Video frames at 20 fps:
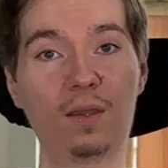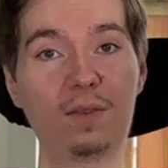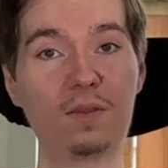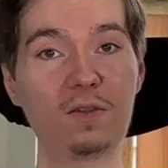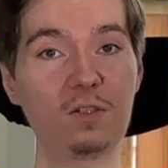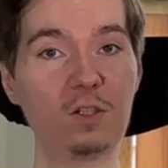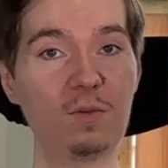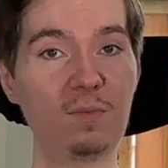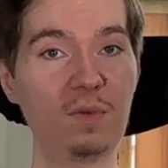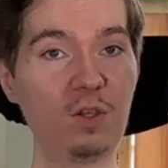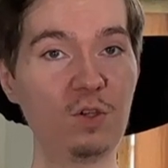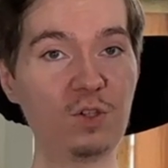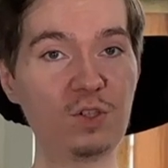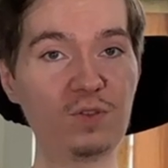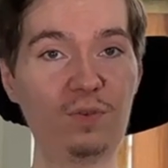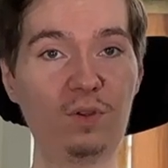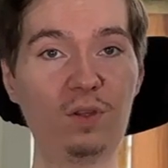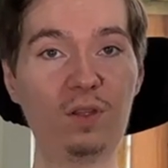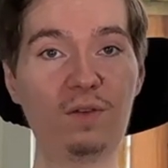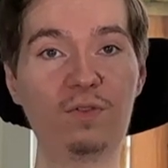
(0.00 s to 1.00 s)
This can be
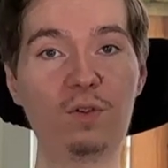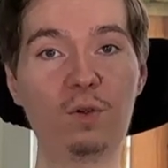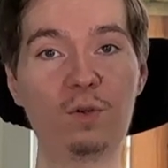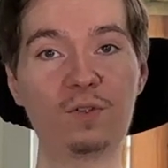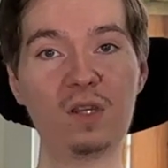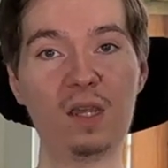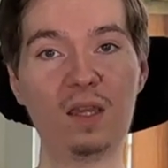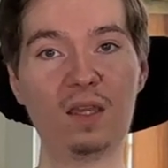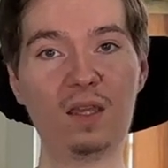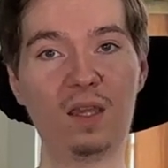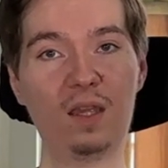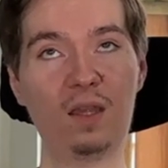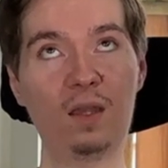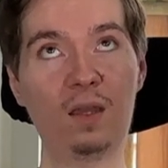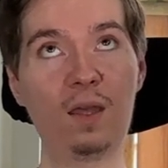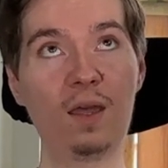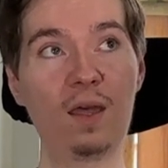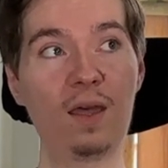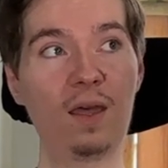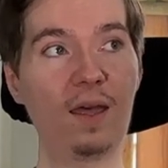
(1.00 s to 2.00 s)
useful if you're taking
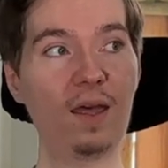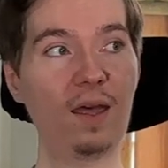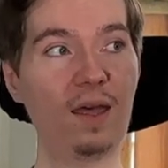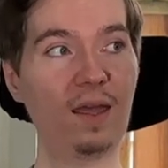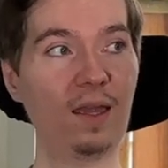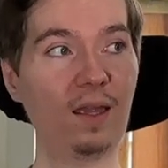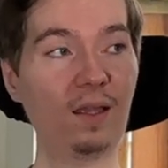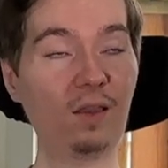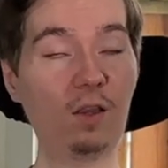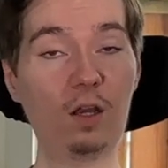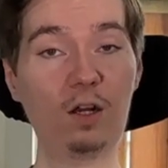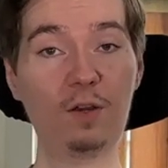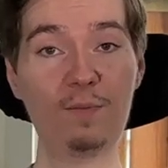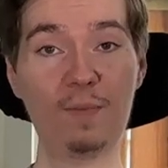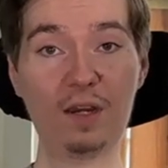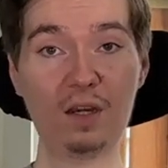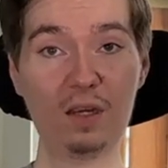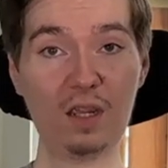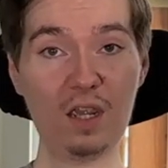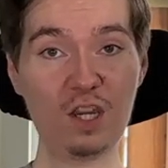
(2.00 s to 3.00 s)
a lot of
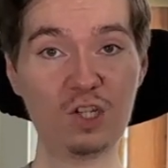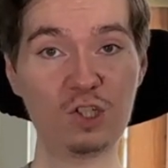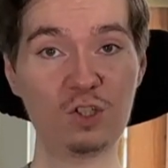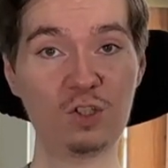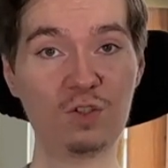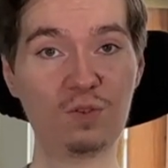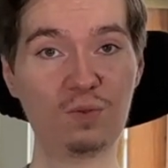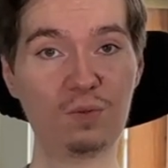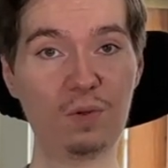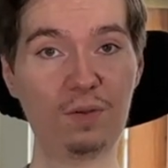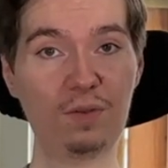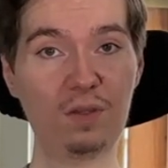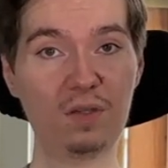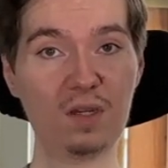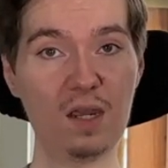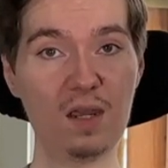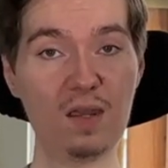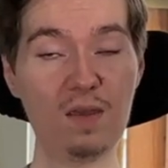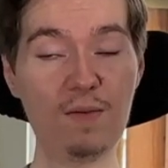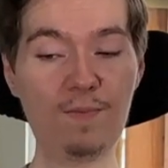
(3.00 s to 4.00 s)
medications throughout the
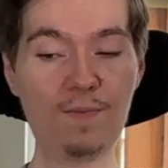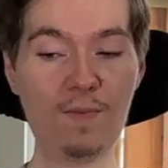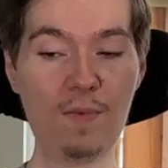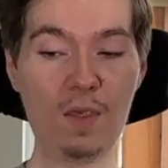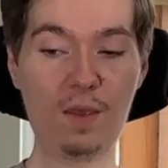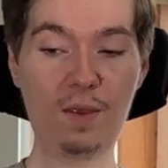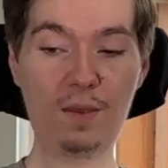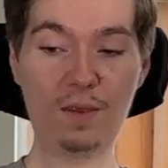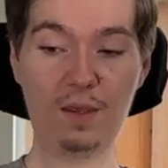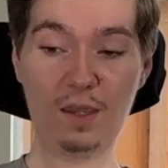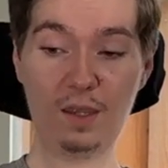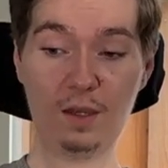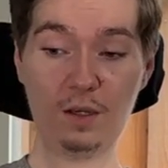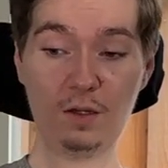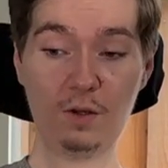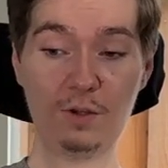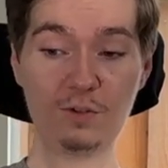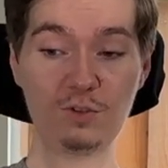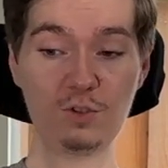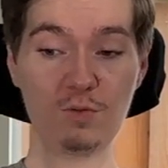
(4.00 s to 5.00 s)
day. It can
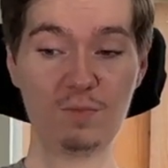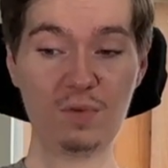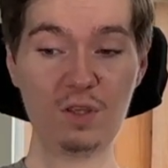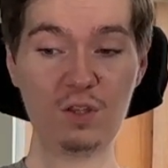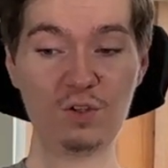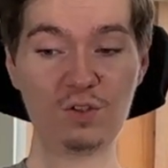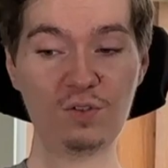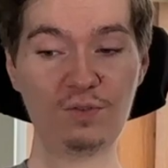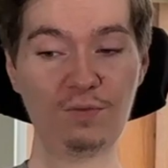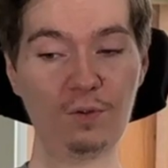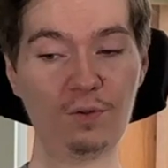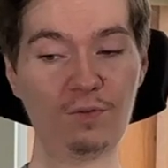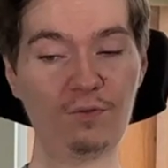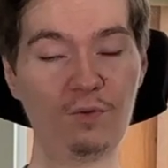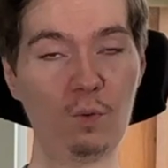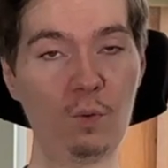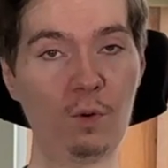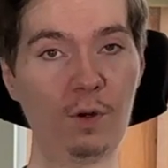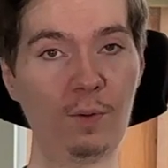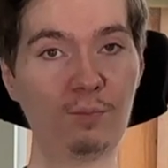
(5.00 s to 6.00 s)
also be useful
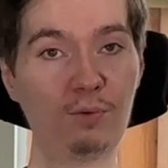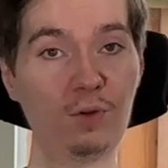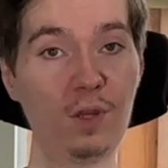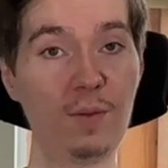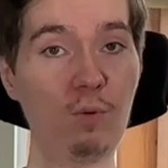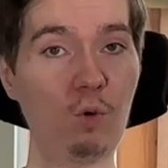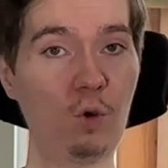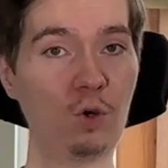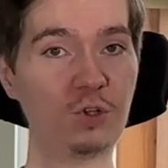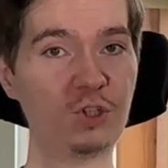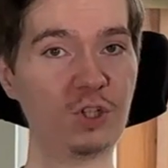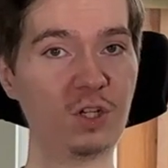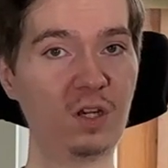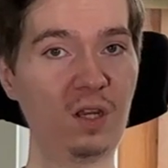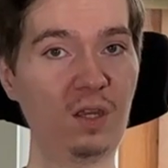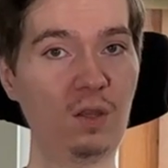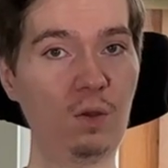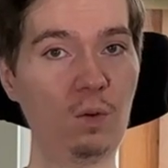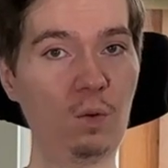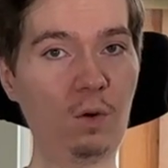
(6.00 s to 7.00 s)
for
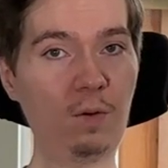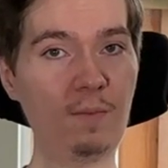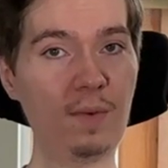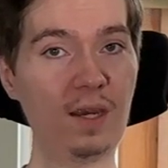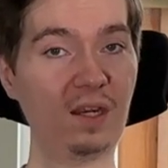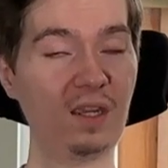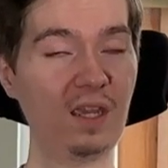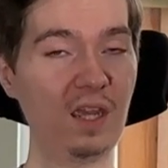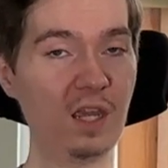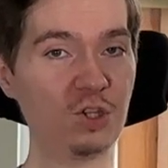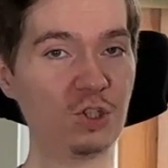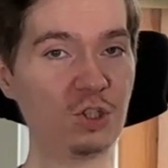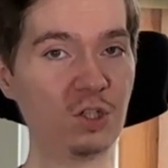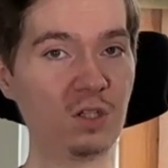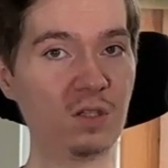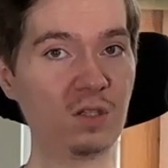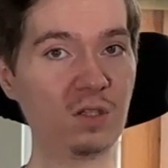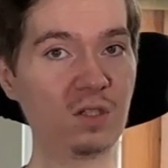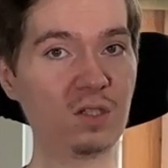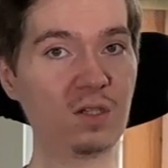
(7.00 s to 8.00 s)
pre-portioning your
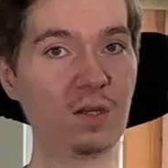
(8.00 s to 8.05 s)
medications